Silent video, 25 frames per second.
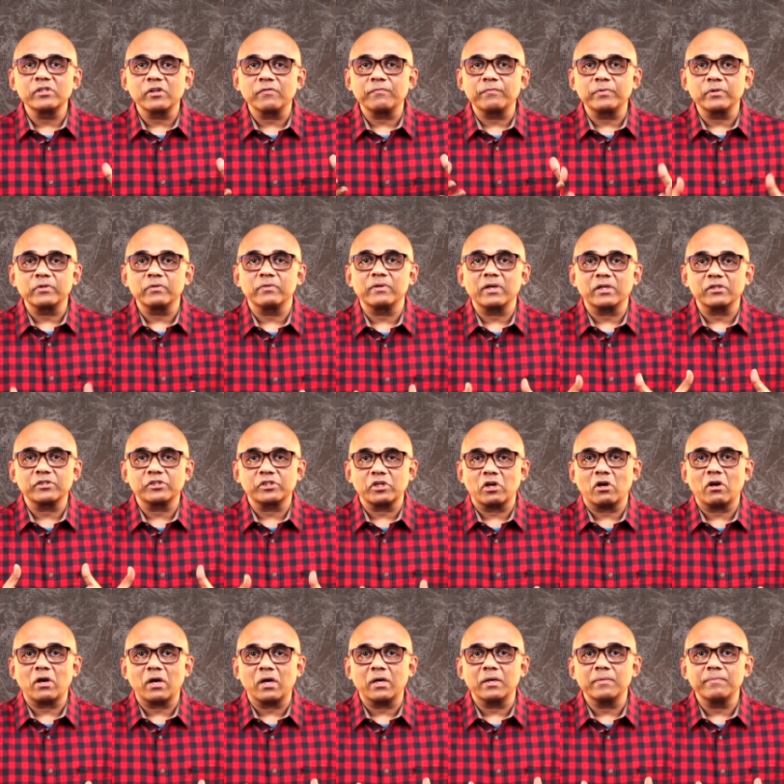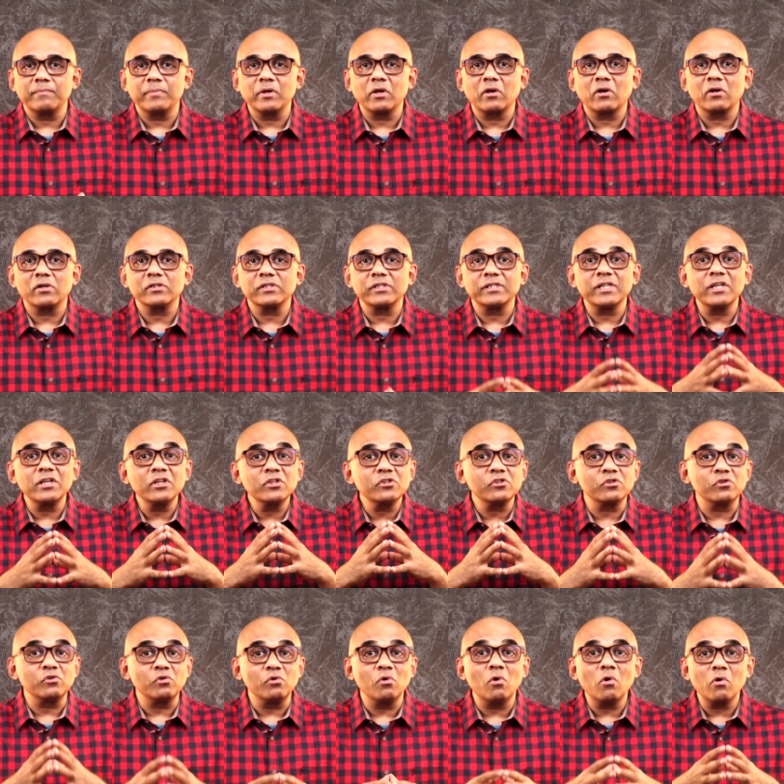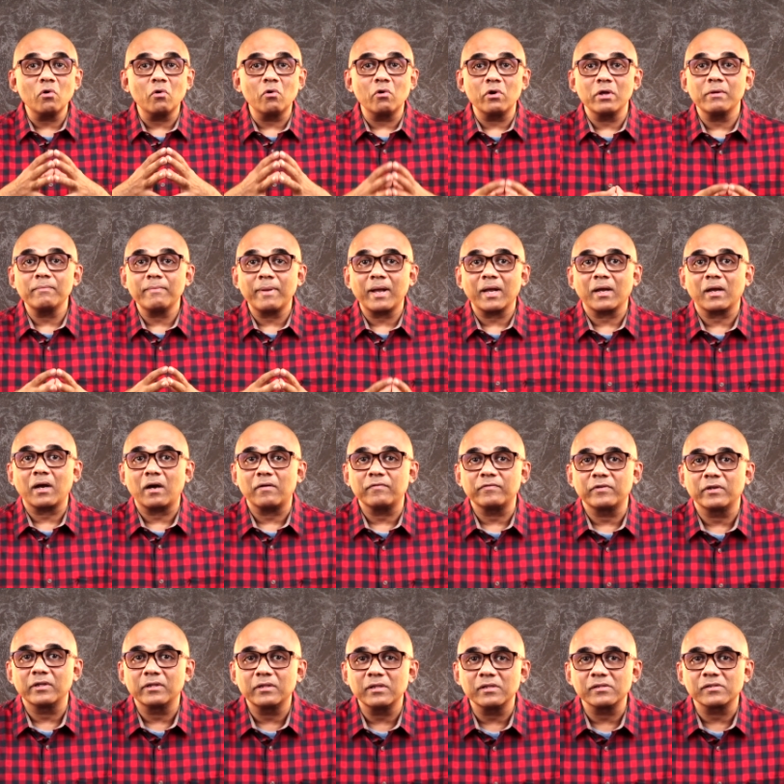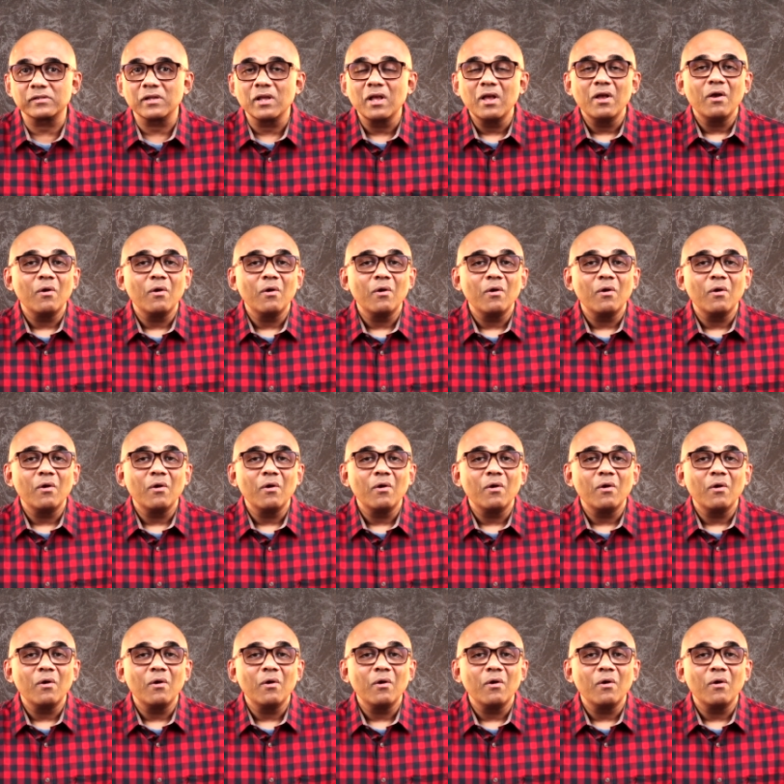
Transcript: of Prithviraj Chauhan because there is no going back after this.